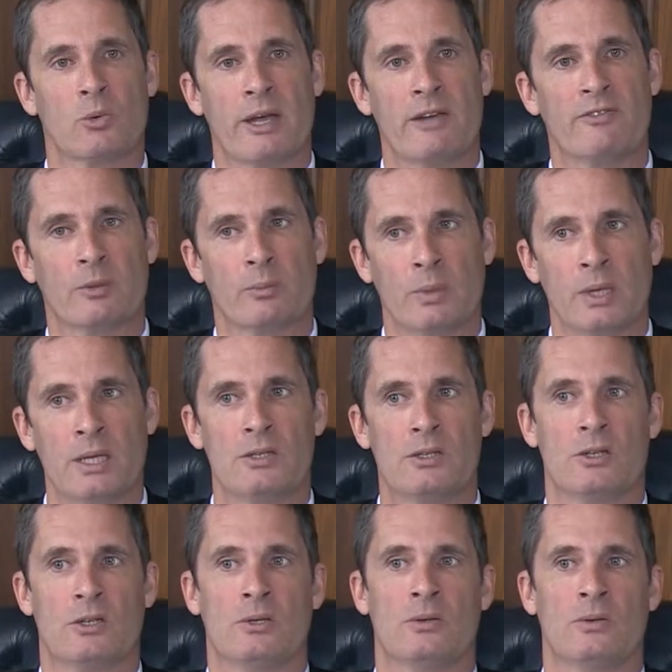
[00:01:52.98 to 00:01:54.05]
a way for me
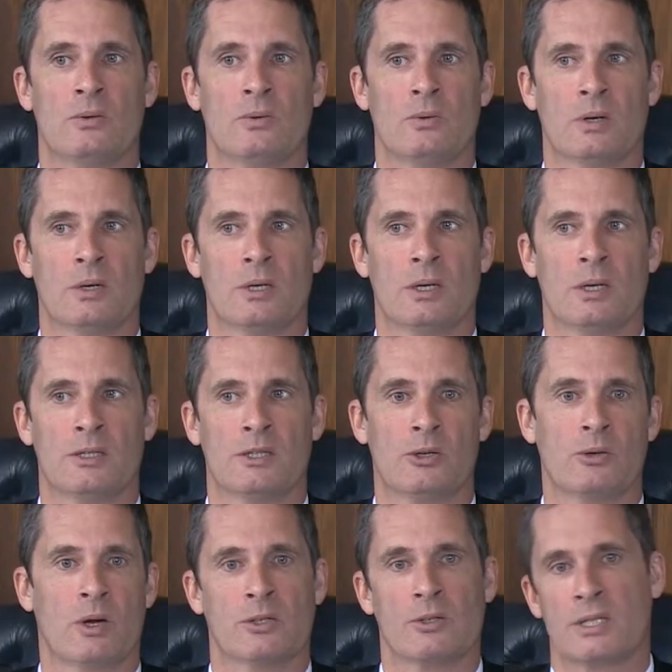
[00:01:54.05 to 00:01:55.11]
to
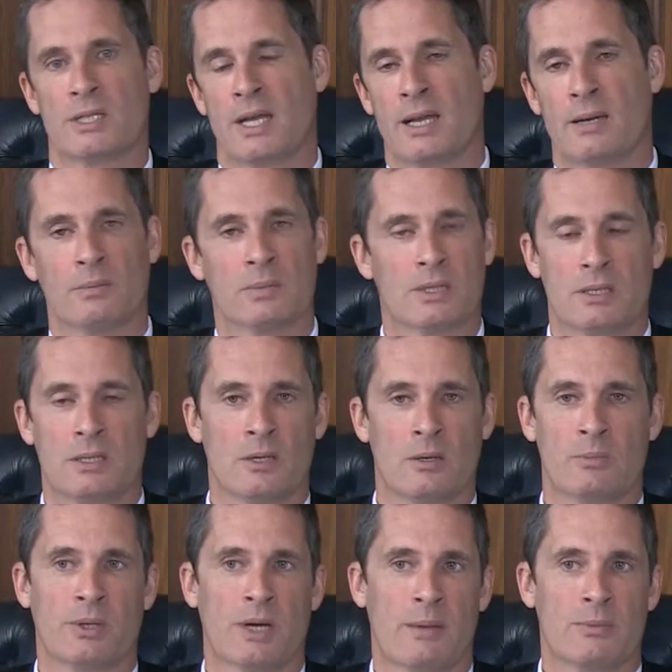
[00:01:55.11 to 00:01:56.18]
understand,
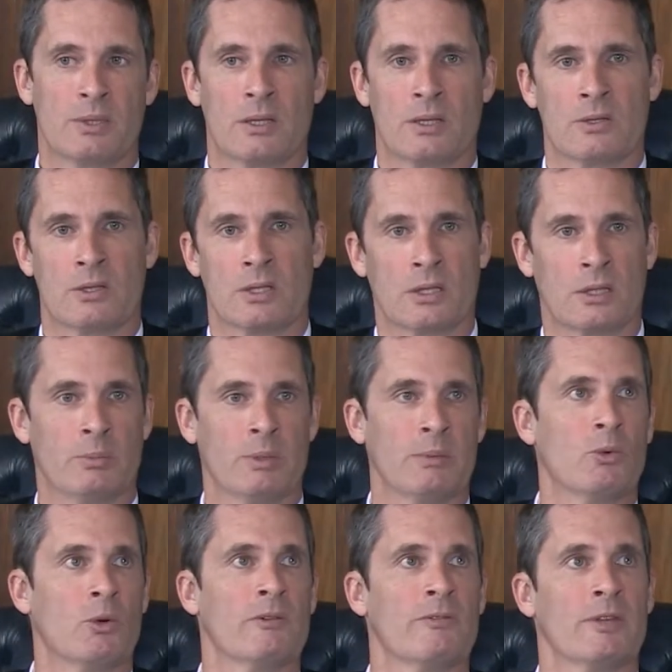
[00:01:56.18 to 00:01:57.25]
perhaps that there's a little bit
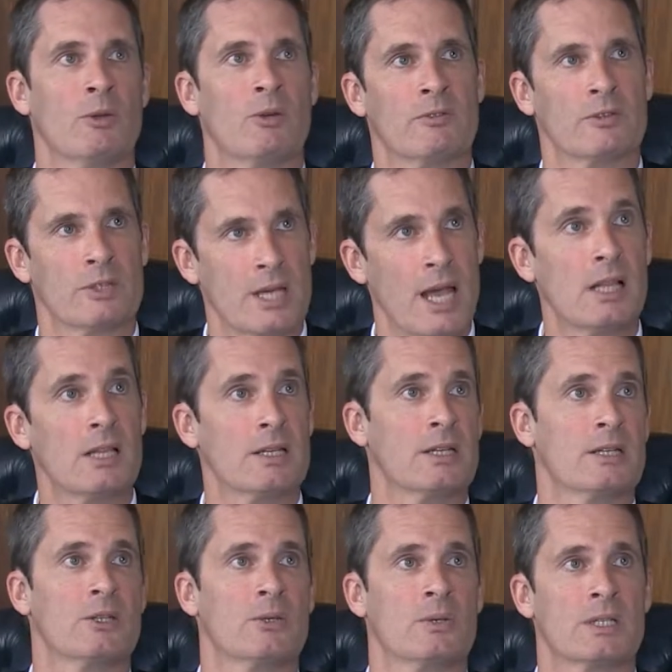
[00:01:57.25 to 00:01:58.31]
more of a universality
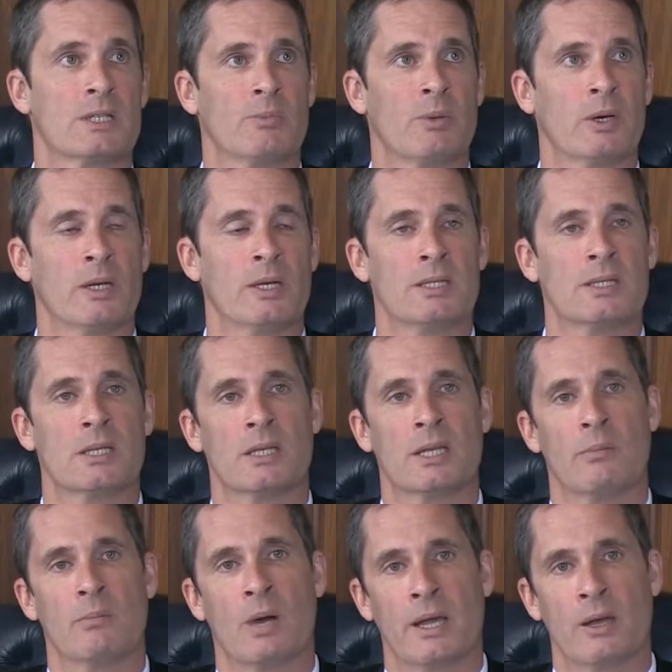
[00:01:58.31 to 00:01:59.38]
to experience, and
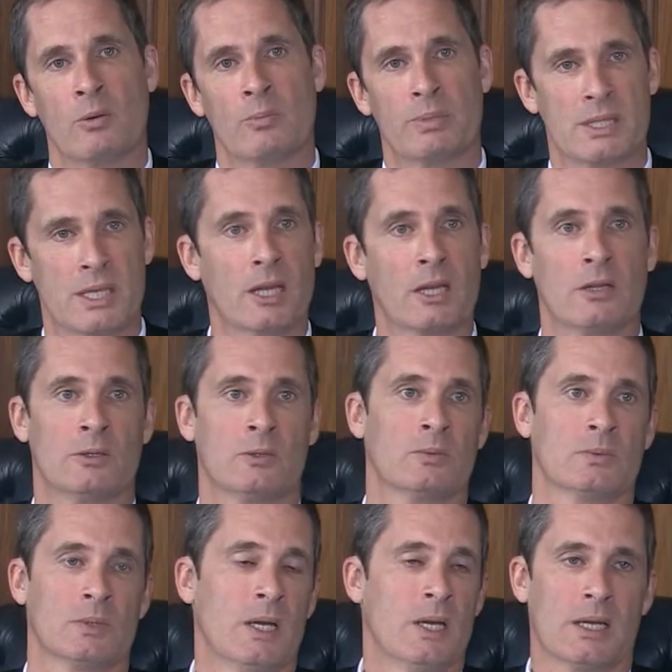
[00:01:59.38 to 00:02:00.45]
that my own particular
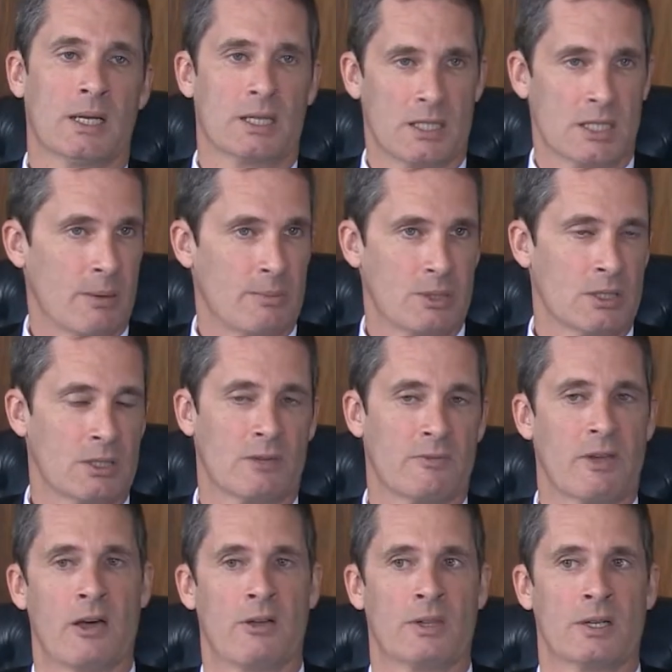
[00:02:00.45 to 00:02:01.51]
conceptions of
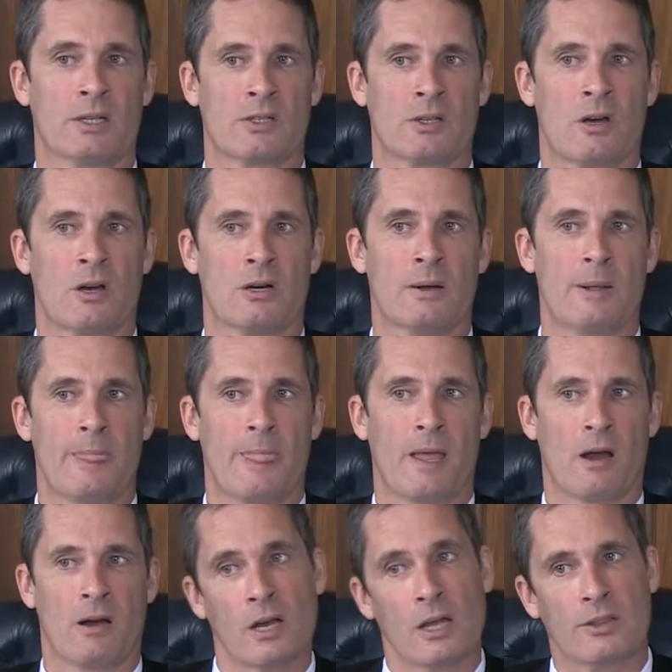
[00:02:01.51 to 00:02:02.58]
how things are
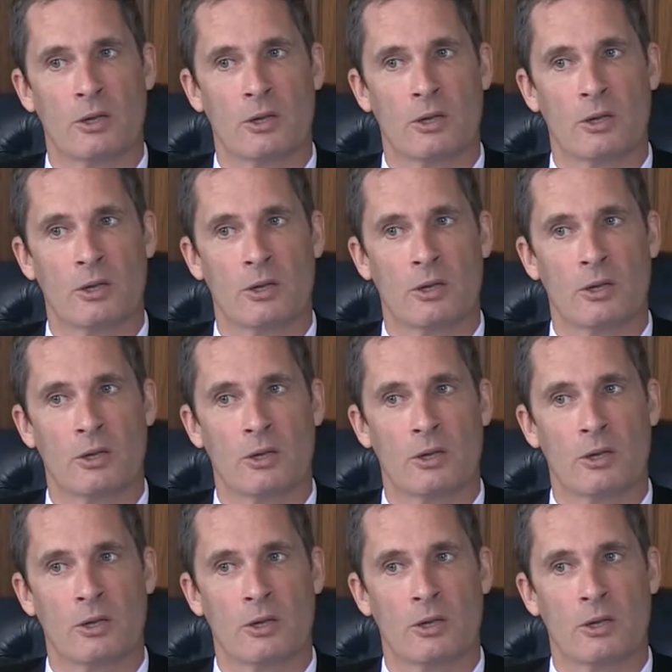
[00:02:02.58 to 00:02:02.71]
not